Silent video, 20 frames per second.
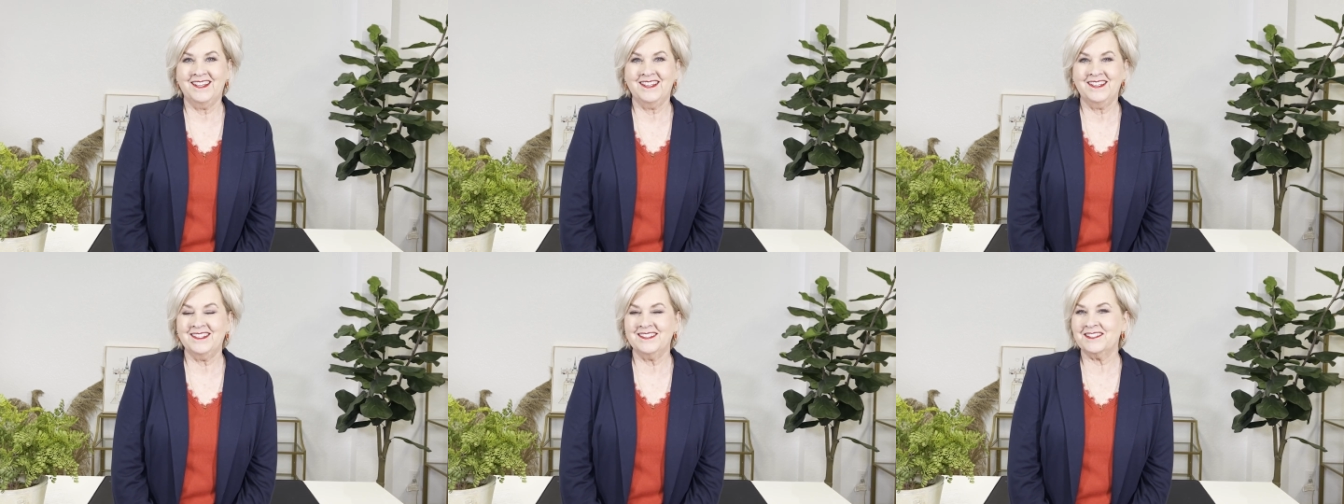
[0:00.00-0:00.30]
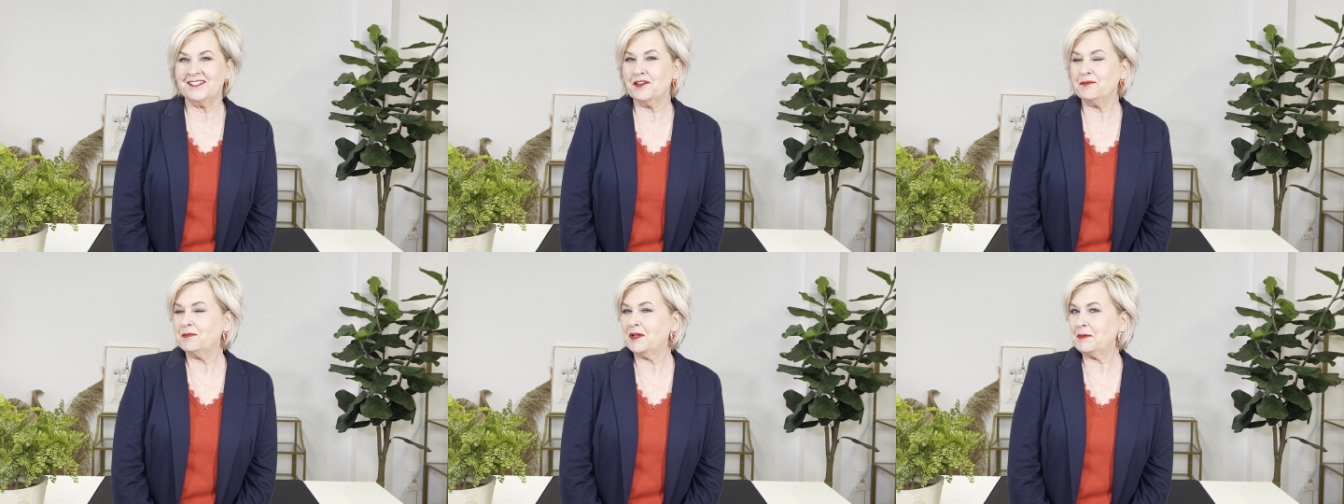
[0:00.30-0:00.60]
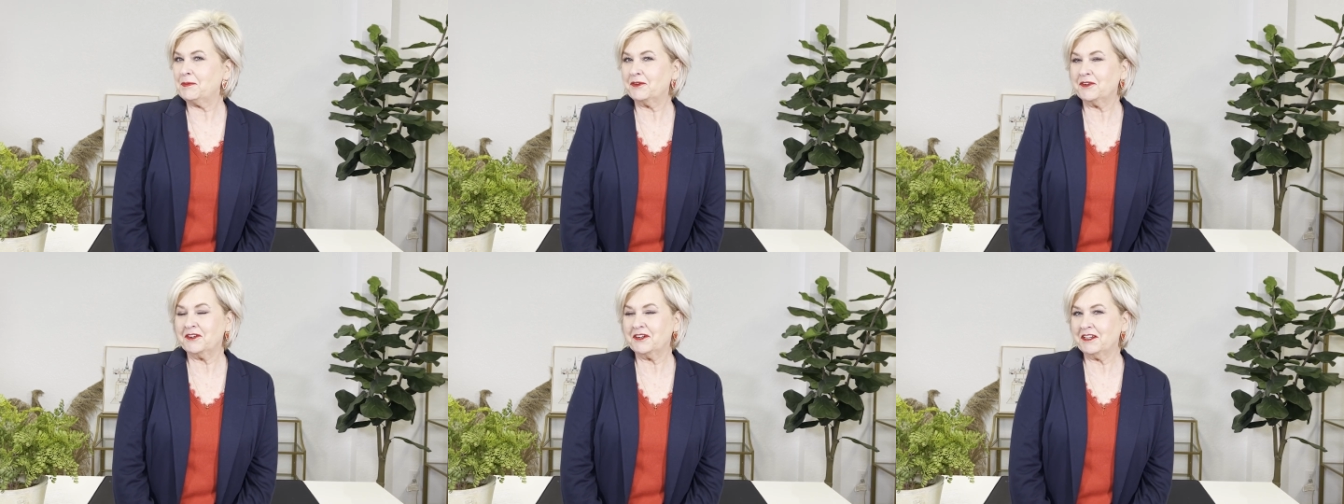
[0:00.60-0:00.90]
Some
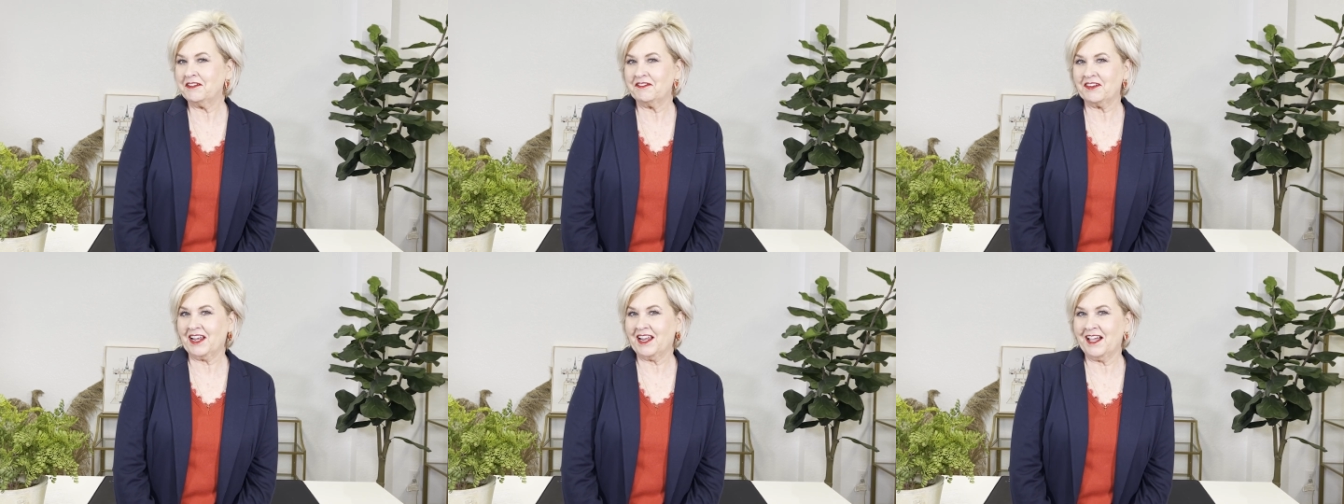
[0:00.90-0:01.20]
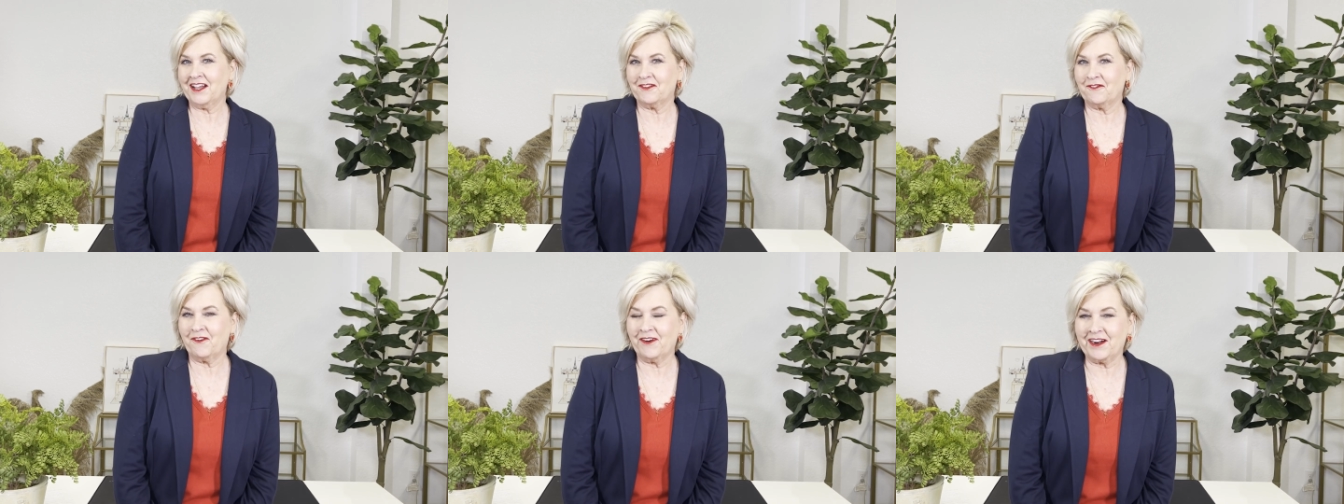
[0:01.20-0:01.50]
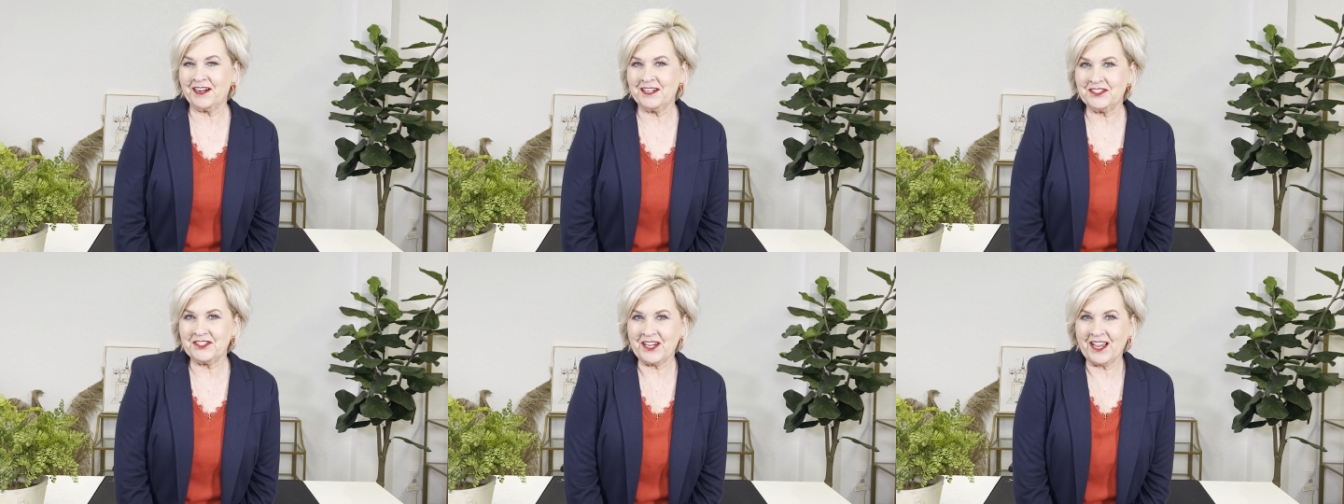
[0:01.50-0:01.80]
people don't even like
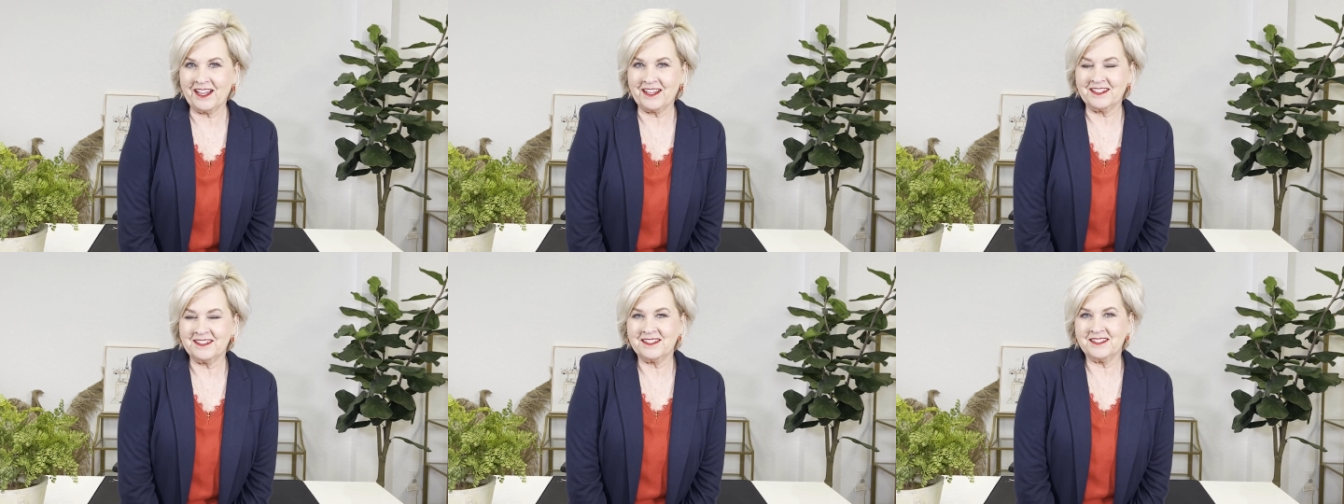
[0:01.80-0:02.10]
wearing jackets.